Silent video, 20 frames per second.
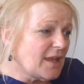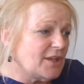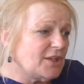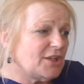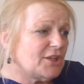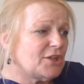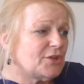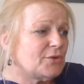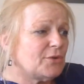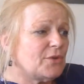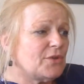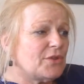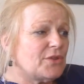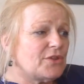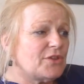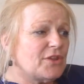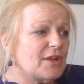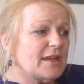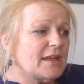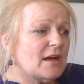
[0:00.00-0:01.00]
you know,
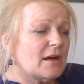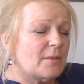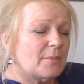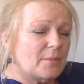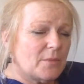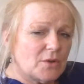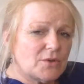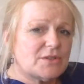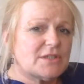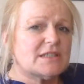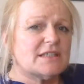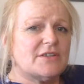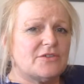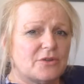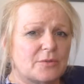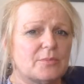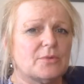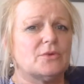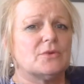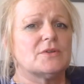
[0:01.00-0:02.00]
they are mostly
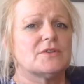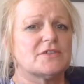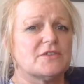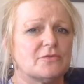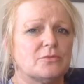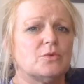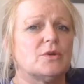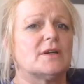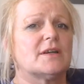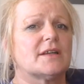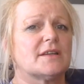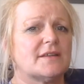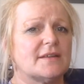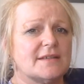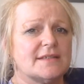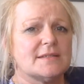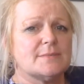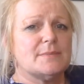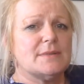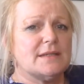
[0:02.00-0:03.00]
reports of work that
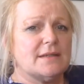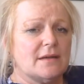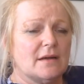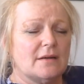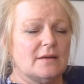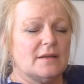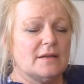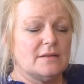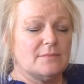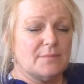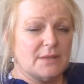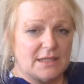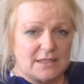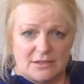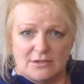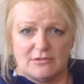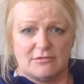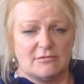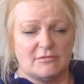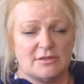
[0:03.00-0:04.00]
is
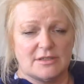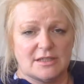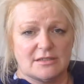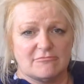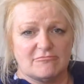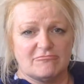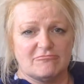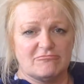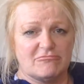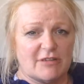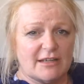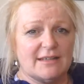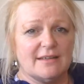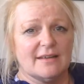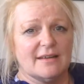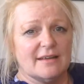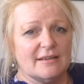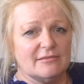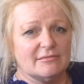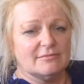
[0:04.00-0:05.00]
being done right
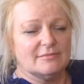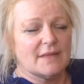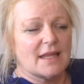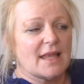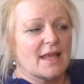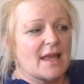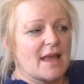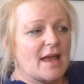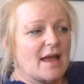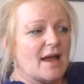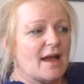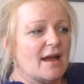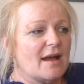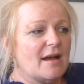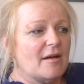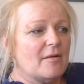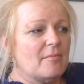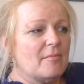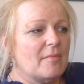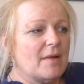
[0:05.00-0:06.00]
now.
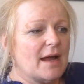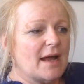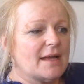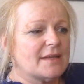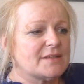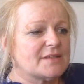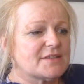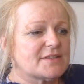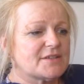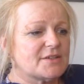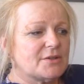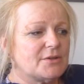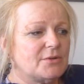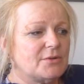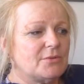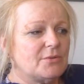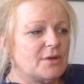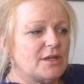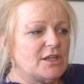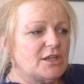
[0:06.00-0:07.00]
And so
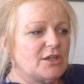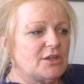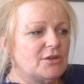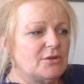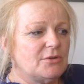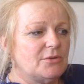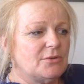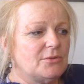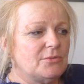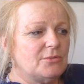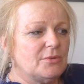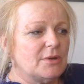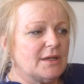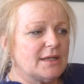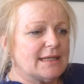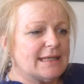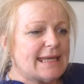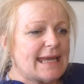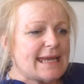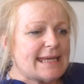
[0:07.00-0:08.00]
you
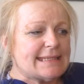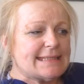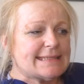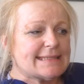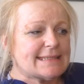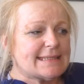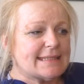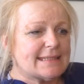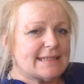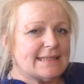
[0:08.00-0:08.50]
get